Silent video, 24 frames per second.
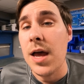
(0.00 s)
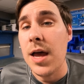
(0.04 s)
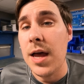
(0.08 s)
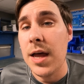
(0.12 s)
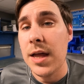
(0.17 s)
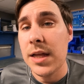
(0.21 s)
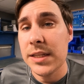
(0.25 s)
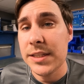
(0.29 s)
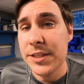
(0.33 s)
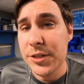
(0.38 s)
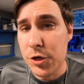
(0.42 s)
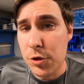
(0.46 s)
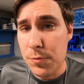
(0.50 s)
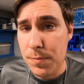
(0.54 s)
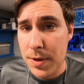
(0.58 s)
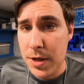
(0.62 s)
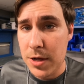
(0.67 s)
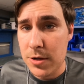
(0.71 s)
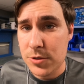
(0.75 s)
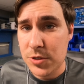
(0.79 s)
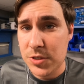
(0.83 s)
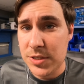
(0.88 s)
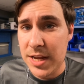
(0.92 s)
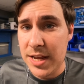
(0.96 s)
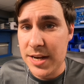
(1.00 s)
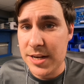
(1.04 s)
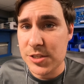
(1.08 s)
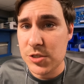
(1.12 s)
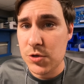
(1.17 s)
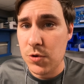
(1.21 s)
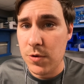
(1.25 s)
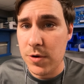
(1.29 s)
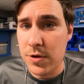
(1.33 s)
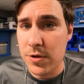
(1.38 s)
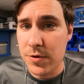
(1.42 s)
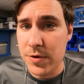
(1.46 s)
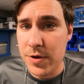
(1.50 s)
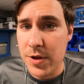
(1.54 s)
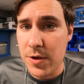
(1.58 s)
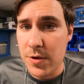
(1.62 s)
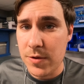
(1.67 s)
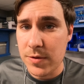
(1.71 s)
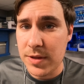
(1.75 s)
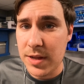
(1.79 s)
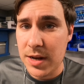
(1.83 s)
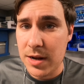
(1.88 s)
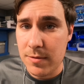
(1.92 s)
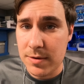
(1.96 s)
A little post editorial
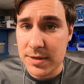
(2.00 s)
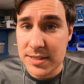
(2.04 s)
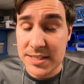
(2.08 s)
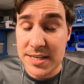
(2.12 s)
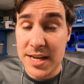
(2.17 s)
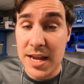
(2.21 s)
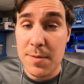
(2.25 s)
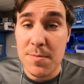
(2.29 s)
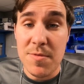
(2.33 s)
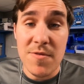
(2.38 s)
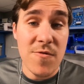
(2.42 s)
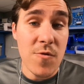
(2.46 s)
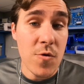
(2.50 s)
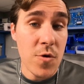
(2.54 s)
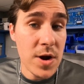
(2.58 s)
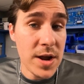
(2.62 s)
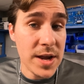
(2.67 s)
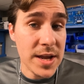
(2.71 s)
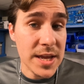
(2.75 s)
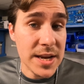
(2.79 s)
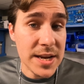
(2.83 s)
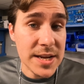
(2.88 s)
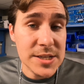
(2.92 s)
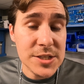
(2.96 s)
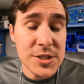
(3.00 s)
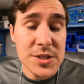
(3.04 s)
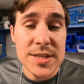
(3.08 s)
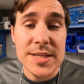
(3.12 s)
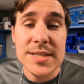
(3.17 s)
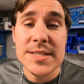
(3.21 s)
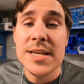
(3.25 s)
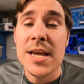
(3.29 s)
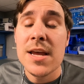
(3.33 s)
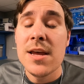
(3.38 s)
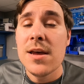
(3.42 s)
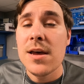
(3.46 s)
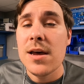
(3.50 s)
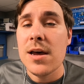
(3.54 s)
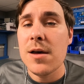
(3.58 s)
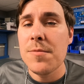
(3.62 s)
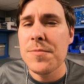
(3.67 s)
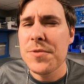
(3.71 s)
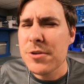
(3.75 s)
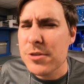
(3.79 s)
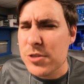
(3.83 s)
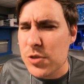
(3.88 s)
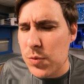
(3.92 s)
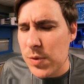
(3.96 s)
note that I want to say before I get into this
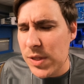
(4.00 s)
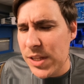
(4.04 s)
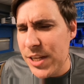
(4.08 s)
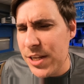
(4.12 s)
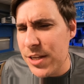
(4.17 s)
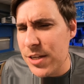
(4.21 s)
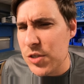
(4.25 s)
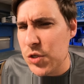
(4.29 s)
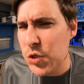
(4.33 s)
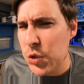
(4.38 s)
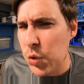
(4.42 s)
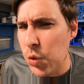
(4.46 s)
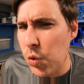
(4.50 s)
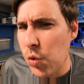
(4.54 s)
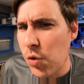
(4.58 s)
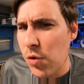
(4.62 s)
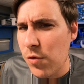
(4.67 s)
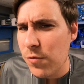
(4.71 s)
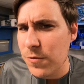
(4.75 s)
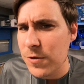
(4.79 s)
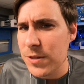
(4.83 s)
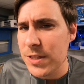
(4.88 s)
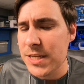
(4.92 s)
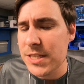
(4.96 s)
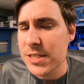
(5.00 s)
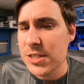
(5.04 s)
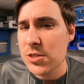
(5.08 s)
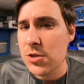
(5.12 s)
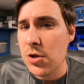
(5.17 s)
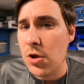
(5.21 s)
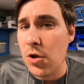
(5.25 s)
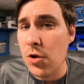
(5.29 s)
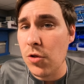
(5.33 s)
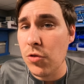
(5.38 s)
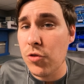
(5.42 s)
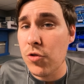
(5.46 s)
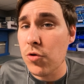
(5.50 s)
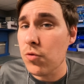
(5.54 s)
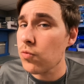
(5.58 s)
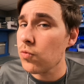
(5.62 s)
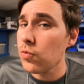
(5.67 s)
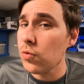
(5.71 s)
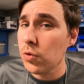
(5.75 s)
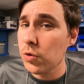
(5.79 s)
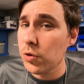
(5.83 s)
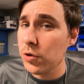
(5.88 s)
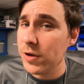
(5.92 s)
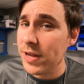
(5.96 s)
um, there's a really good tool for this called
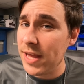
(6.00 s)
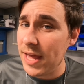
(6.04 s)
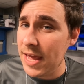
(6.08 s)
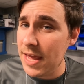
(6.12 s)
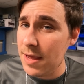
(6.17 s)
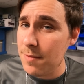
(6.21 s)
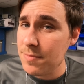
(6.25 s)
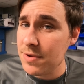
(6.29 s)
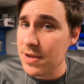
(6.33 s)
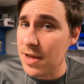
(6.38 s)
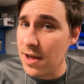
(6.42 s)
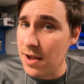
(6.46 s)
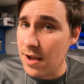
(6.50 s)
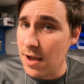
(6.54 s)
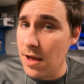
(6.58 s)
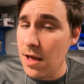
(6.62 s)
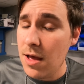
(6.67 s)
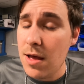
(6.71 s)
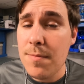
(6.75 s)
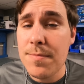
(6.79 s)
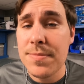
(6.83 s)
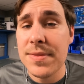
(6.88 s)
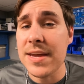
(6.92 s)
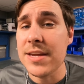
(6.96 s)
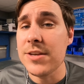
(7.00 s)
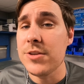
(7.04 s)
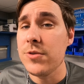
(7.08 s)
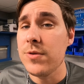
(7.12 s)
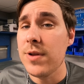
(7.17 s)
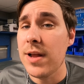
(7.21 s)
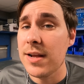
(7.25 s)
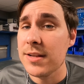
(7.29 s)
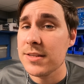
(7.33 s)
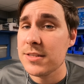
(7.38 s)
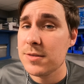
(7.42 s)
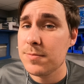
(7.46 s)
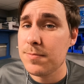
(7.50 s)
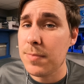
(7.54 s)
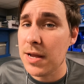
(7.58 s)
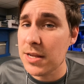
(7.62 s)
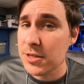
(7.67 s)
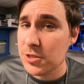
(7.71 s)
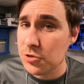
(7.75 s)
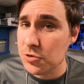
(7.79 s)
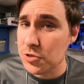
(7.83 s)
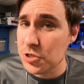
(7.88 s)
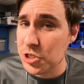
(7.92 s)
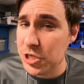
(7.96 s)
therulergame.com. They do not
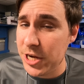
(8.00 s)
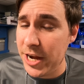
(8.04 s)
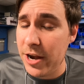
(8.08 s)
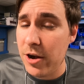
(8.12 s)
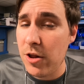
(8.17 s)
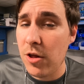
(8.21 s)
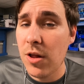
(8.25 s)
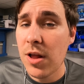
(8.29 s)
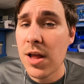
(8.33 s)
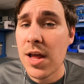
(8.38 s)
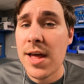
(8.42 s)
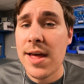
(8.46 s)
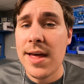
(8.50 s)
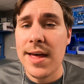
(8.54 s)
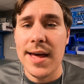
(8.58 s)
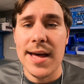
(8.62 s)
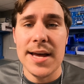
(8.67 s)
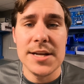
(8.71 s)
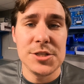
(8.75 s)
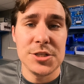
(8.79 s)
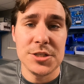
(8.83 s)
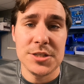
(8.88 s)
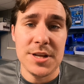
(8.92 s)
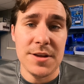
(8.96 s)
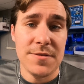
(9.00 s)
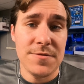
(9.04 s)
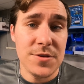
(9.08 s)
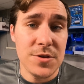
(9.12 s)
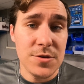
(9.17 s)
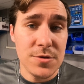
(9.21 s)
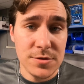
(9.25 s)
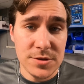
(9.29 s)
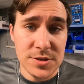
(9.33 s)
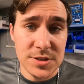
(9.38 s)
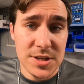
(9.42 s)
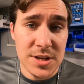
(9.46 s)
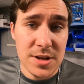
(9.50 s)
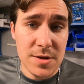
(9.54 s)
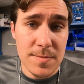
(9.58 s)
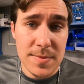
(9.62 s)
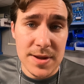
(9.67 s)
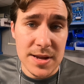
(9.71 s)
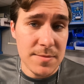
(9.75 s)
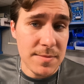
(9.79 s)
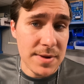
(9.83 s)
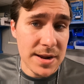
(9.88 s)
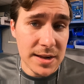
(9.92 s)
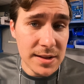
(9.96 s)
sponsor the channel, I just have used
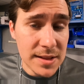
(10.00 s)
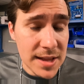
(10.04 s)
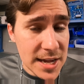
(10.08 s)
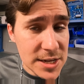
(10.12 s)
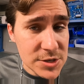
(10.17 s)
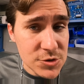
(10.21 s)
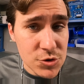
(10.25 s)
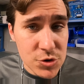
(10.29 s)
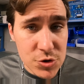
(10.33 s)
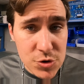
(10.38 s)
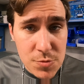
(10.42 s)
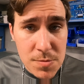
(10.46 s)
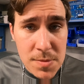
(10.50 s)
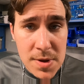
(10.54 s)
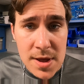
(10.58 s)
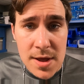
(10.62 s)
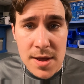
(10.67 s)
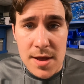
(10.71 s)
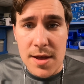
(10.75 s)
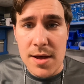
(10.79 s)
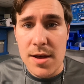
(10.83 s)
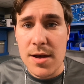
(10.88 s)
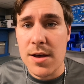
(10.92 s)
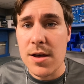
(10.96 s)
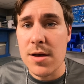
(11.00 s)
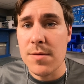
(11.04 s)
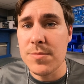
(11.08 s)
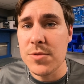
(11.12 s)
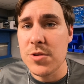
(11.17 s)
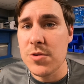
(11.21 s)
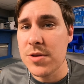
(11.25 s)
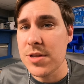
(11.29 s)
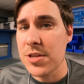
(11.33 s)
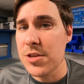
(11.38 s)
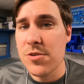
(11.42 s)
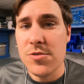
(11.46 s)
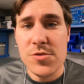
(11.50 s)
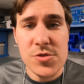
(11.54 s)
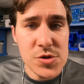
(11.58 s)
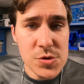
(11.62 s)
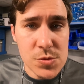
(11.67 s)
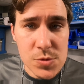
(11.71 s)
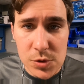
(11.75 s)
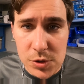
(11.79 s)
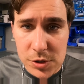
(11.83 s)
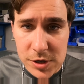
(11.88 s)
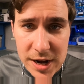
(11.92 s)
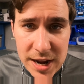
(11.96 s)
them in my classroom. Um, you can use
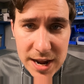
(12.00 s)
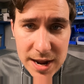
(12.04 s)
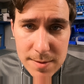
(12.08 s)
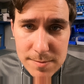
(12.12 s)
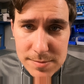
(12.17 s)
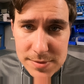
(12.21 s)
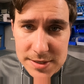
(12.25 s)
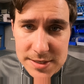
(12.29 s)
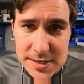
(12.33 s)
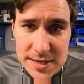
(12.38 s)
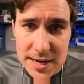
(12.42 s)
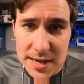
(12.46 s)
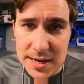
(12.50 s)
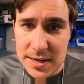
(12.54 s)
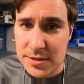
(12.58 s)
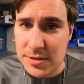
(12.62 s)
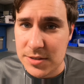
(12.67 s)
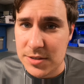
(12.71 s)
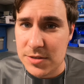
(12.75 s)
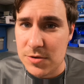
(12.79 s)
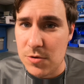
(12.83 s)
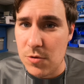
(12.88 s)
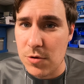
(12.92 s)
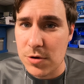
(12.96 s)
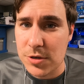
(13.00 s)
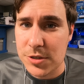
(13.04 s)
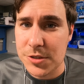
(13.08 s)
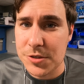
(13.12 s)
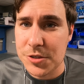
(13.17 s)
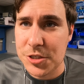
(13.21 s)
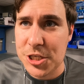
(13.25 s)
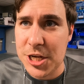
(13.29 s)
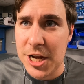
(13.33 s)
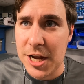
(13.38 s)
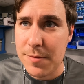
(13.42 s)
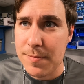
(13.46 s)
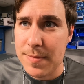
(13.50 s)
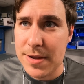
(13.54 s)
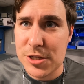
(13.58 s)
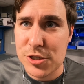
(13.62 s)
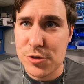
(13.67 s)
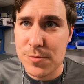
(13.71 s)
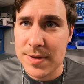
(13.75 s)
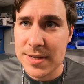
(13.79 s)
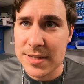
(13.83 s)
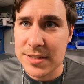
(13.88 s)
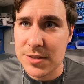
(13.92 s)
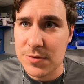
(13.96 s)
the ruler game to test or to check
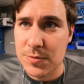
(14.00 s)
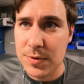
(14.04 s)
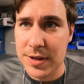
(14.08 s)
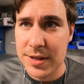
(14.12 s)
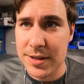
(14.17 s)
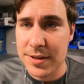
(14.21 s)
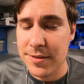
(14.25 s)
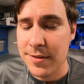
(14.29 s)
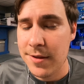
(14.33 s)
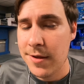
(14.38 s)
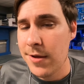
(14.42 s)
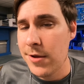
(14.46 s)
measurements with,